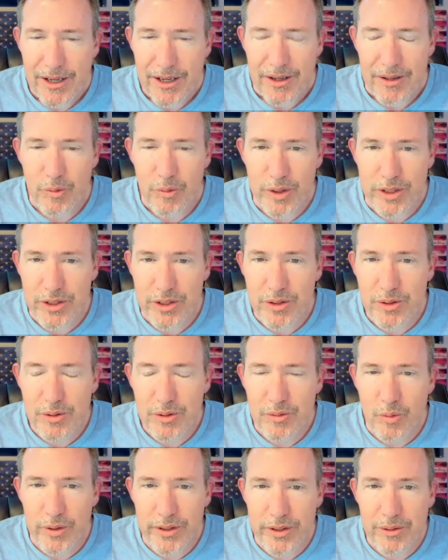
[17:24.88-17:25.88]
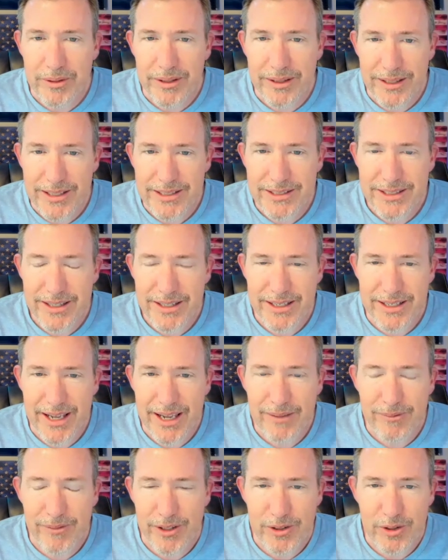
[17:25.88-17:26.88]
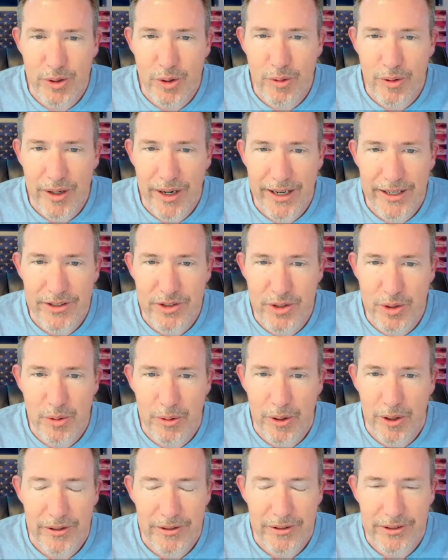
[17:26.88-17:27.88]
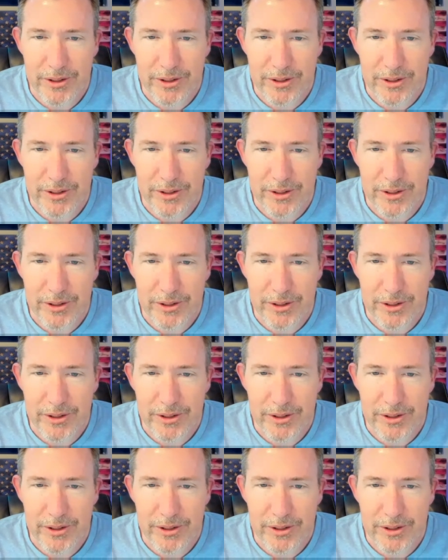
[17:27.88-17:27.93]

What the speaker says: when you enlist in the Navy, you are a doer.